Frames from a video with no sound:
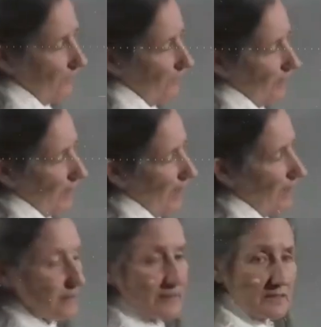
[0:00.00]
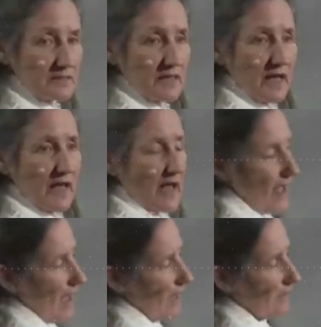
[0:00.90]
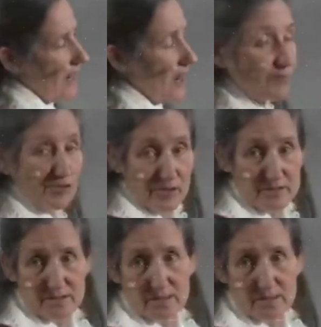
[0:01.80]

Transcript: on the anus and hemorrhoids